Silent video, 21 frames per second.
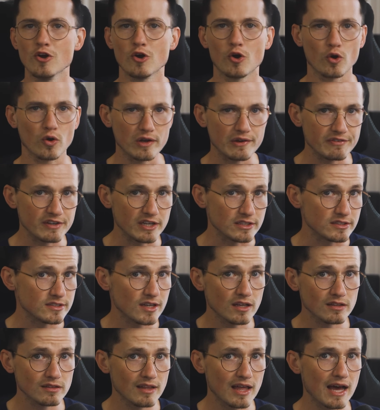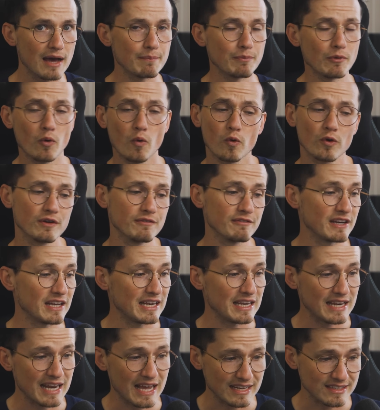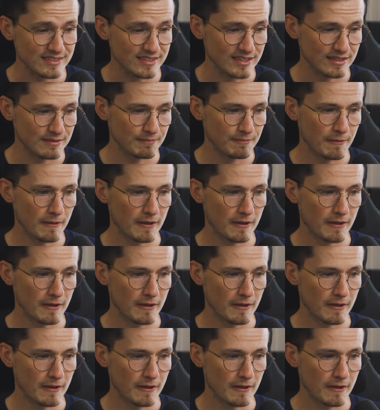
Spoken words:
or even a Dunlop or even a Nexen.